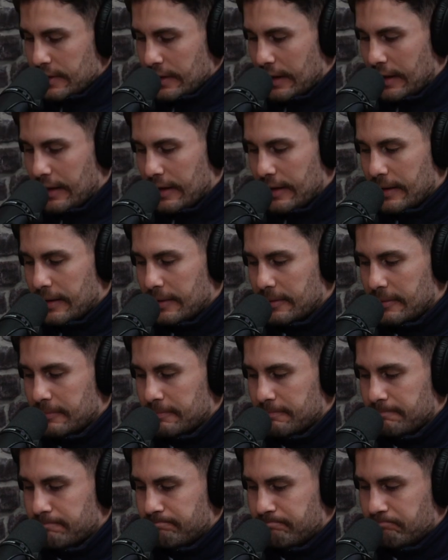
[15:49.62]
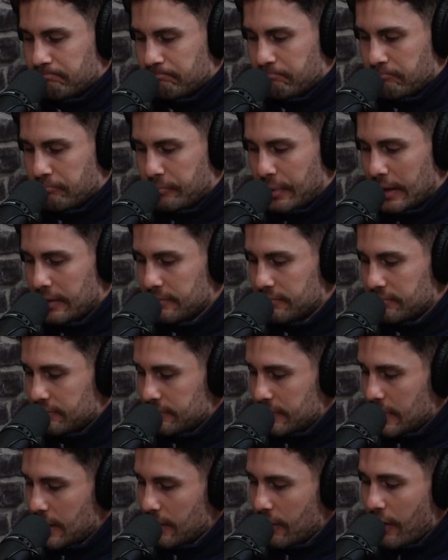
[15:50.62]
But
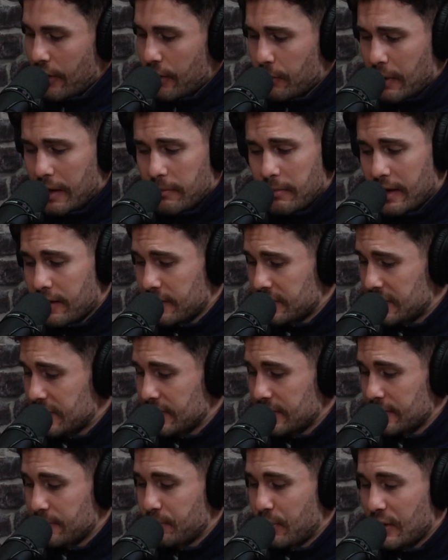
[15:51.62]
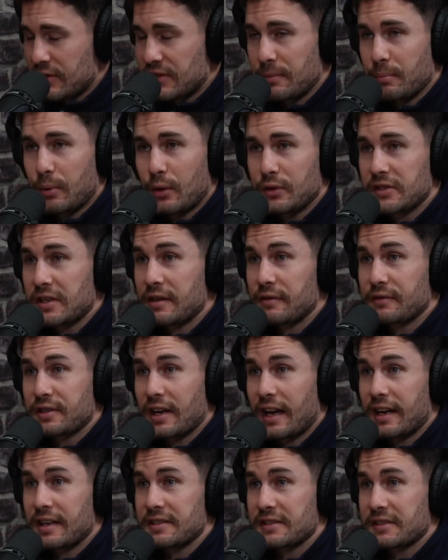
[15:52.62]
yeah, either way, mate, it's a positive
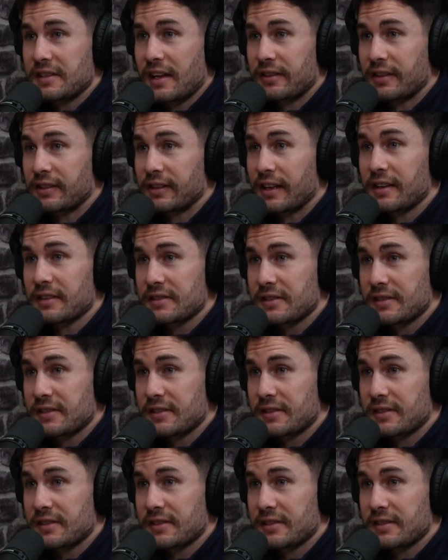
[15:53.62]
change nonetheless.